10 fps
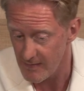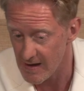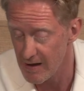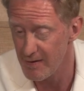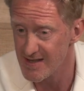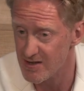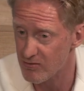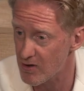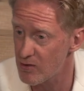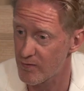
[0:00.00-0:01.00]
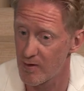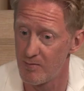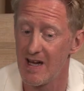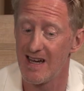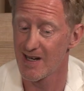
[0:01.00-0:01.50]
have had to grow
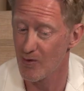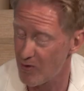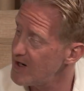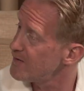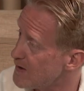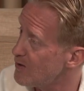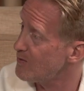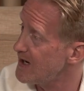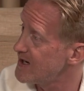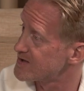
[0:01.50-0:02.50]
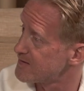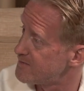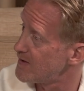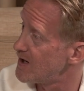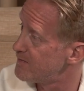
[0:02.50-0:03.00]
from quite a few years
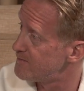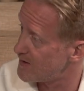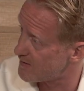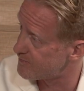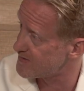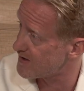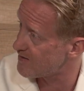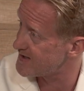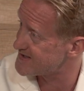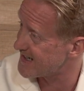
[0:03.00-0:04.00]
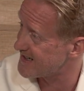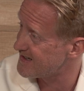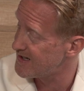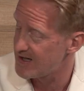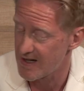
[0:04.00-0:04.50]
of
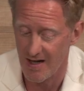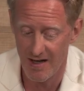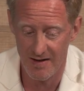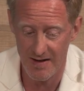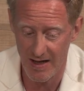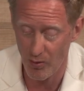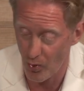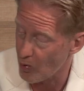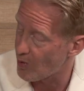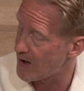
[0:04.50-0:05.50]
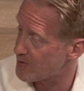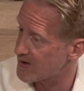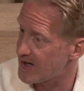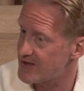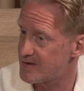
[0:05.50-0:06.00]
realizing their core
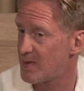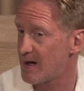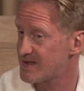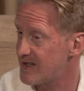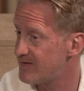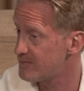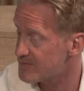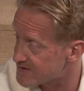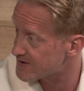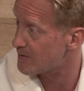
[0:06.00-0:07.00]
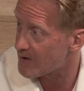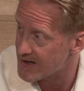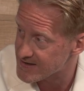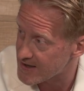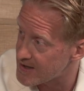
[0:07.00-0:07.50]
application, perhaps even some
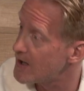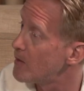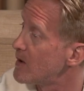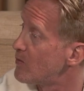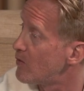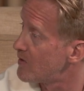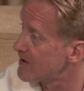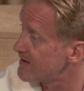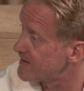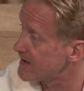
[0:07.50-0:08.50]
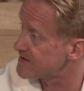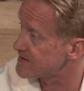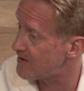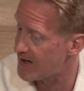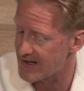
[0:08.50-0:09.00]
may say a bit more monolithic in
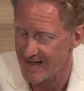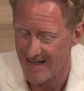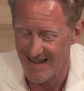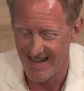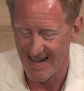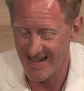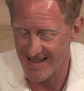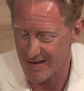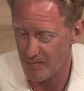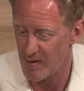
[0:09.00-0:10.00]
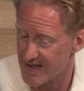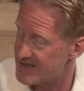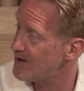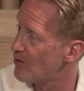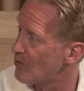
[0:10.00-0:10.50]
design. And it's a big
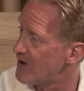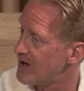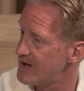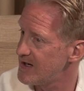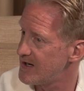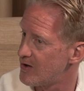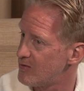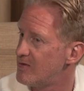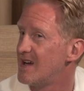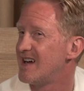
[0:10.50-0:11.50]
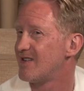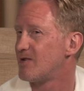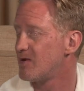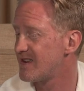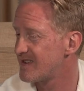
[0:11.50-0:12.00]
deal that,
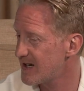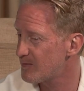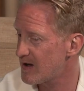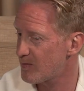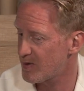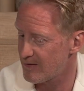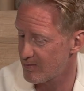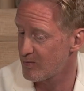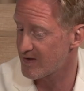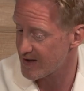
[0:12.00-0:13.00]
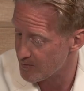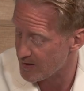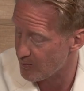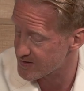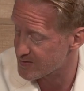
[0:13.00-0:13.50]
when we think about the platform, we think
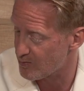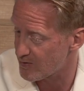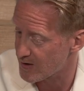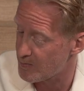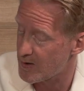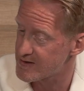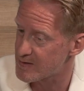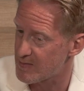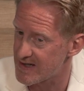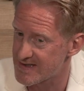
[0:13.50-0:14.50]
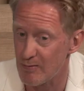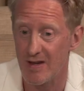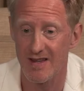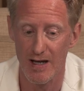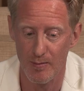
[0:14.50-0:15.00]
about we're supporting composability, we
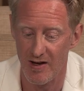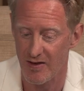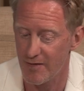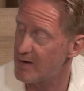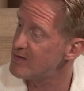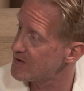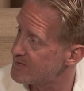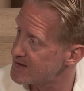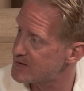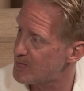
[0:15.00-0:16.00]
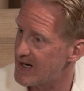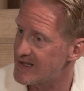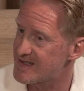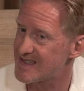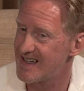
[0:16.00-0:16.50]
think about the future of this
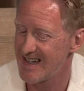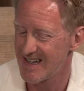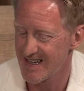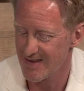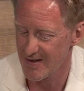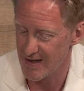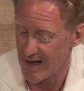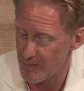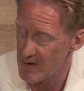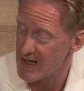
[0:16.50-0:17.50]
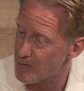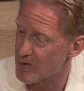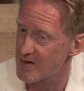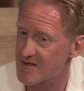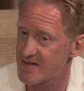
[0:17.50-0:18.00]
space, that the media
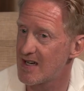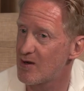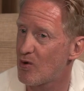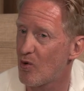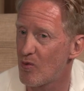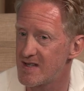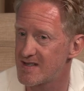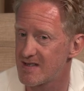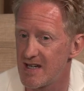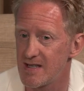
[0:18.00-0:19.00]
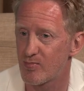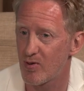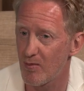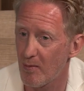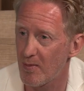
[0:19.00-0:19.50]
processing core is
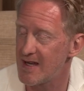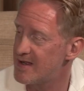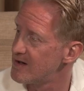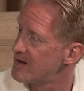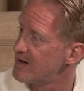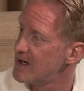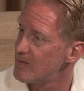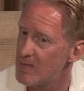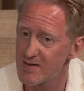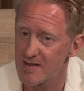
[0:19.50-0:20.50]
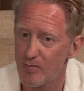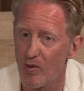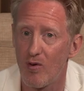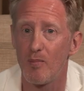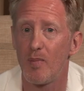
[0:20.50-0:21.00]
probably the most
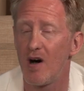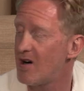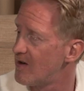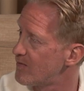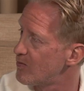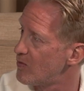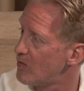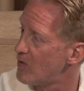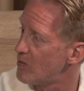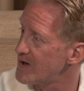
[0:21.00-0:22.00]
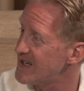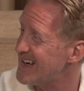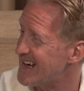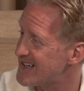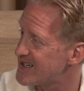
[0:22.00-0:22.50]
important part of what we
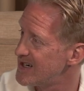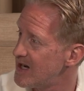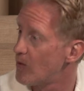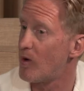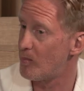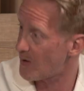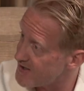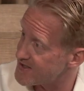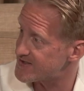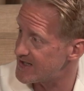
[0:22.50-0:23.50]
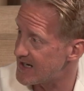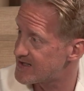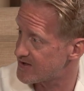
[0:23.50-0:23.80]
need, what buyers need